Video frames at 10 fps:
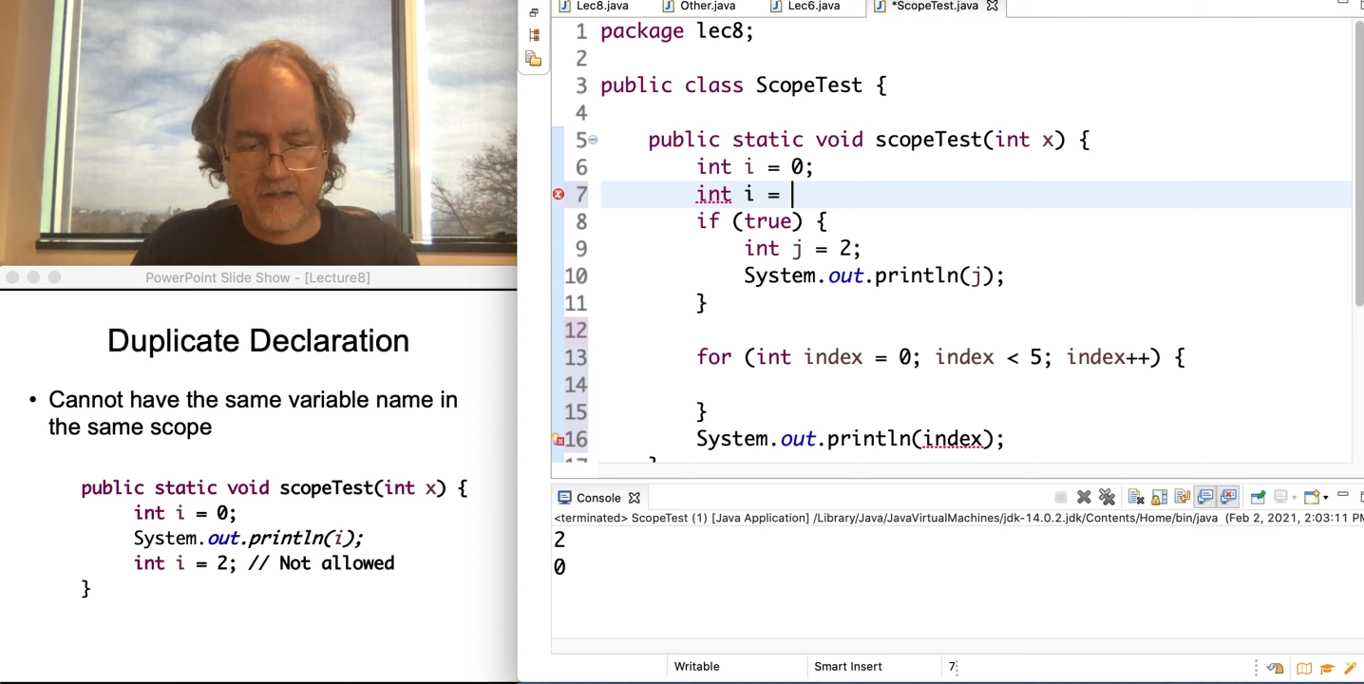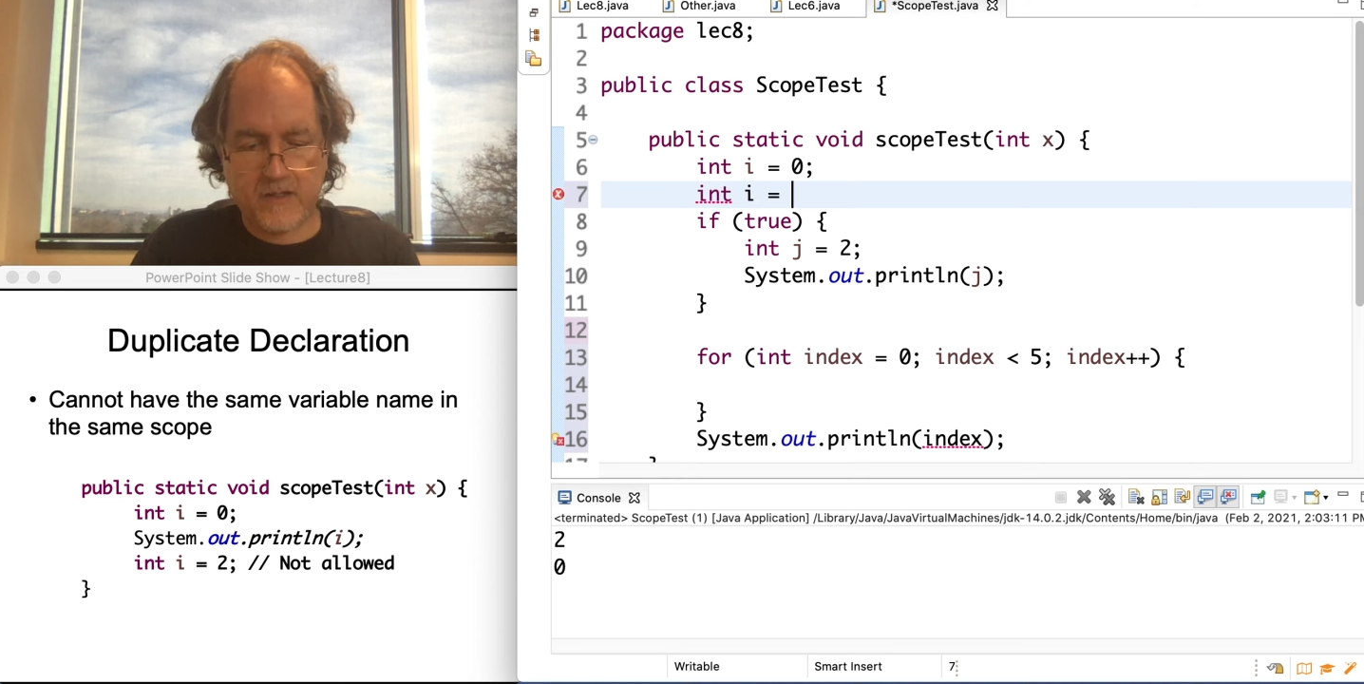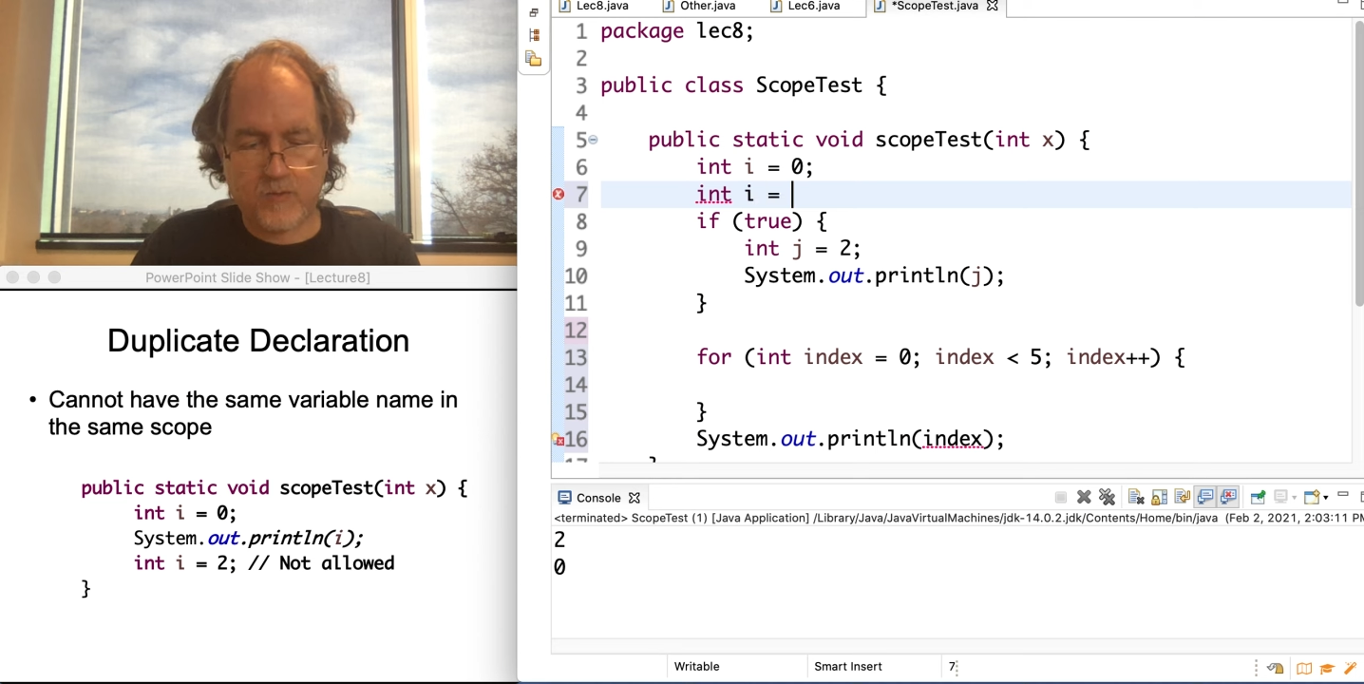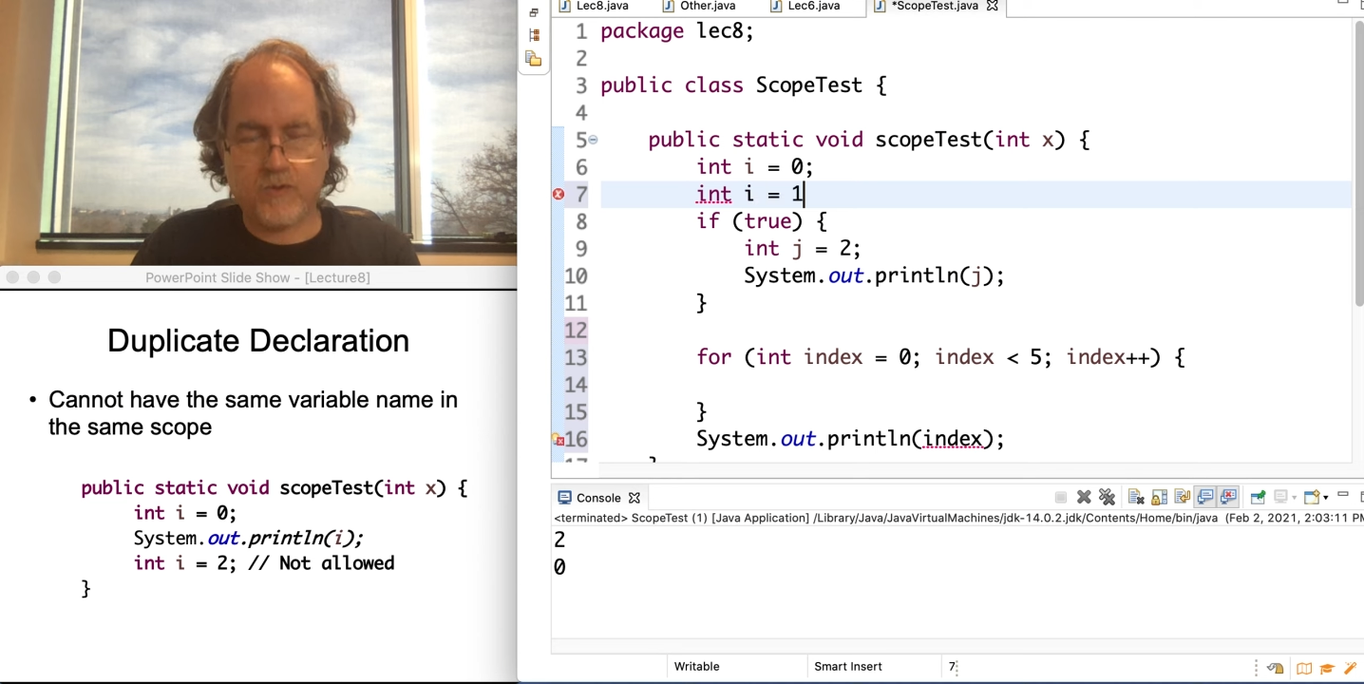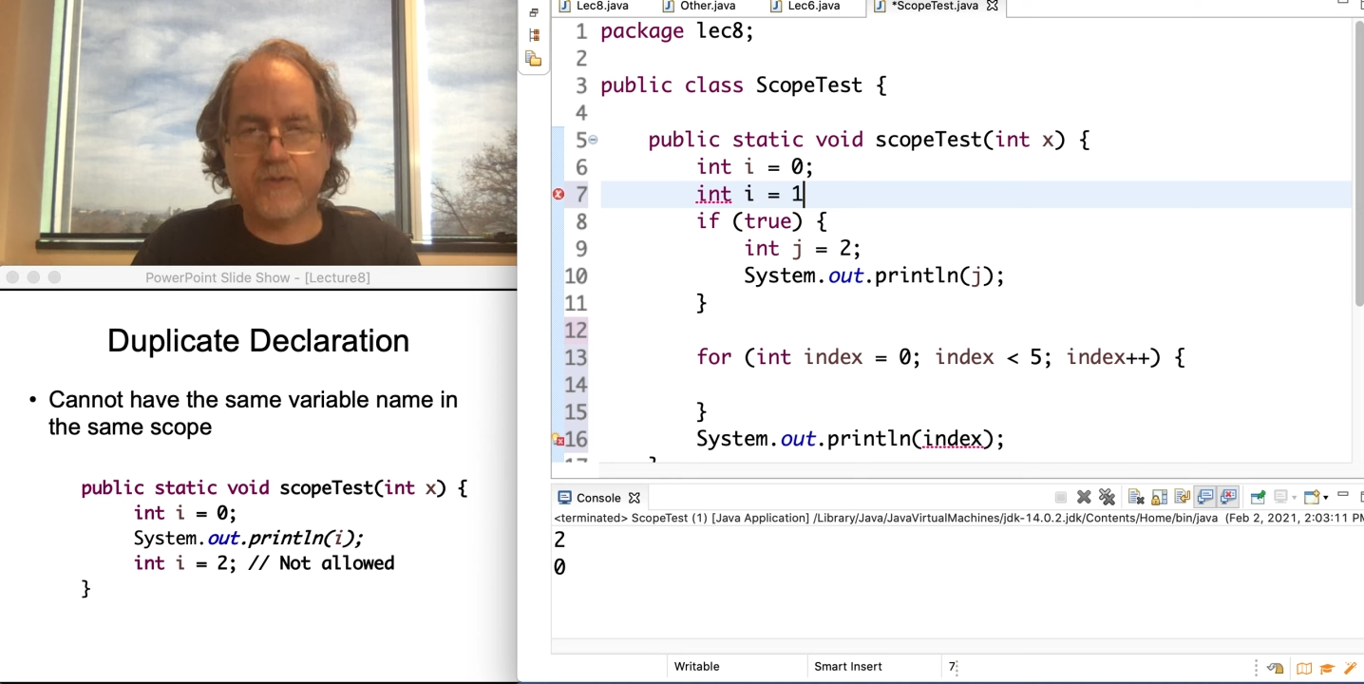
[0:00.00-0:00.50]

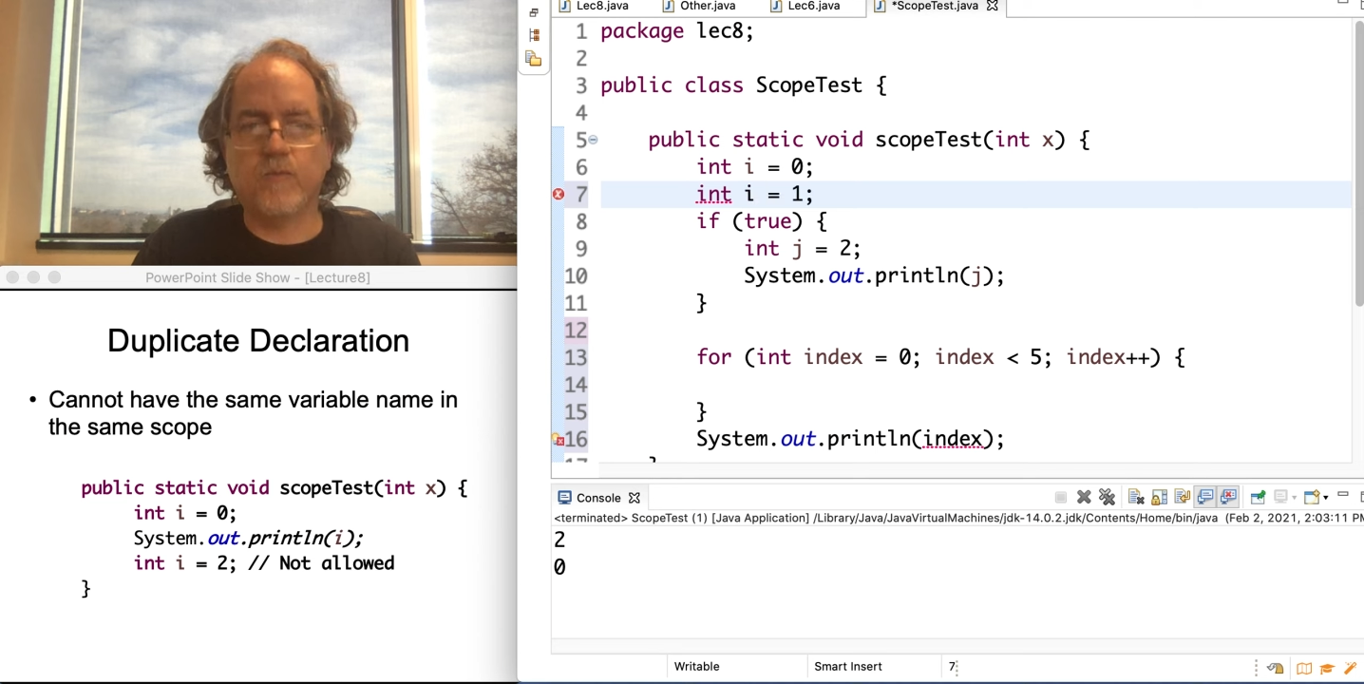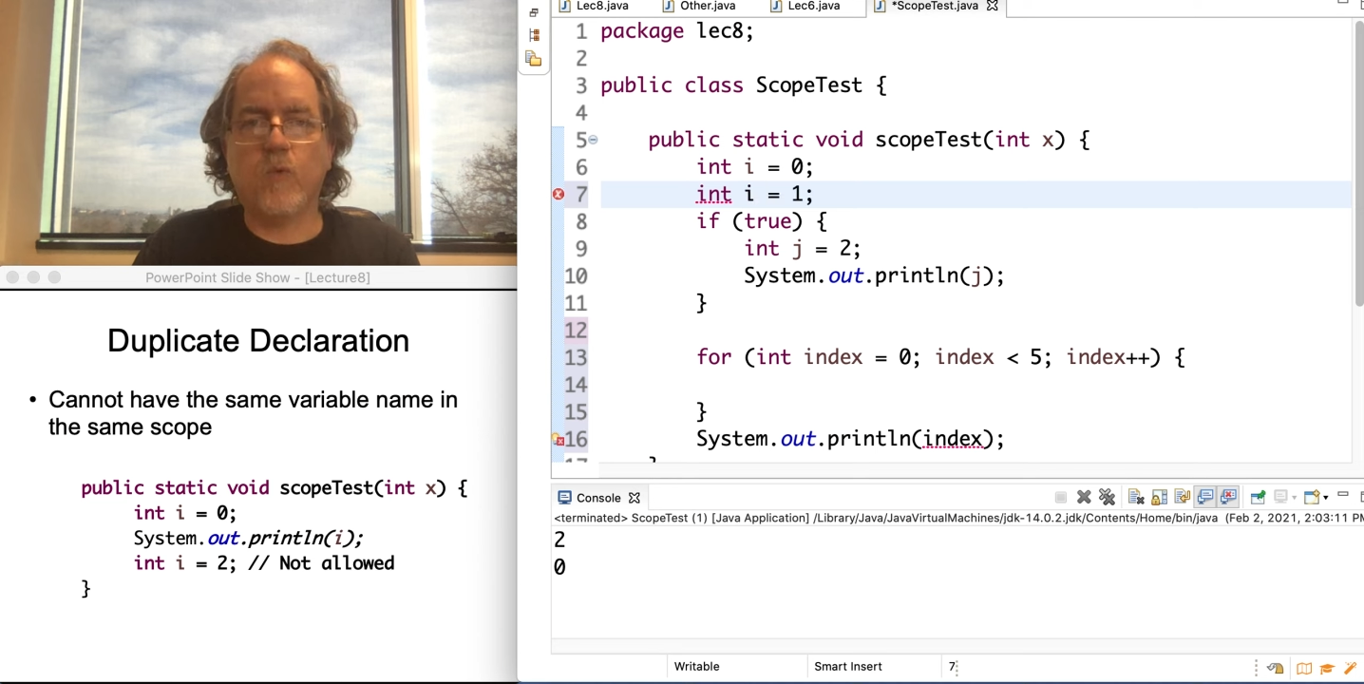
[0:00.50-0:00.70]
equals